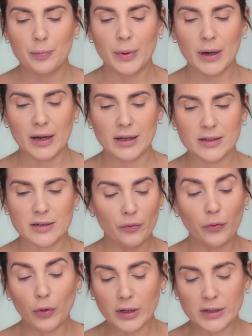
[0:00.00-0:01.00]
but
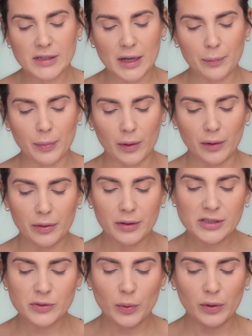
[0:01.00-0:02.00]
for example,
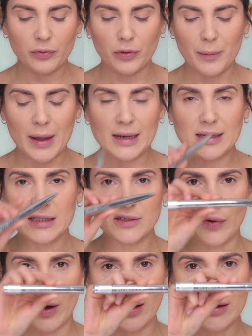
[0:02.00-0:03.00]
this one from Elise
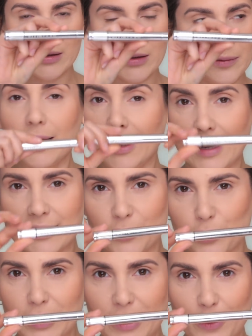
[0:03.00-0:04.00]
Fass, it has a
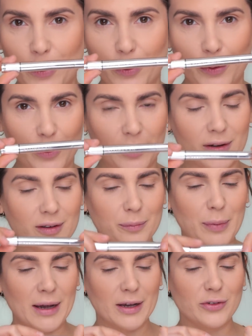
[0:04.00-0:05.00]
really cool
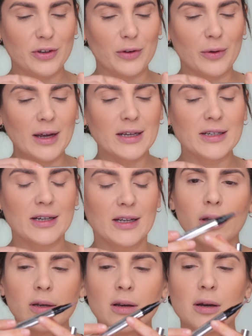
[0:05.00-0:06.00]
packaging, right?
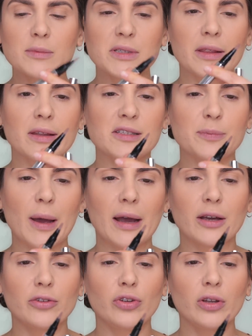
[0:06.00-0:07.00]
It comes in this
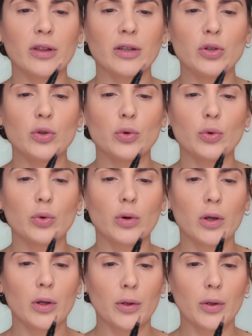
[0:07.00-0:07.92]
packaging, then you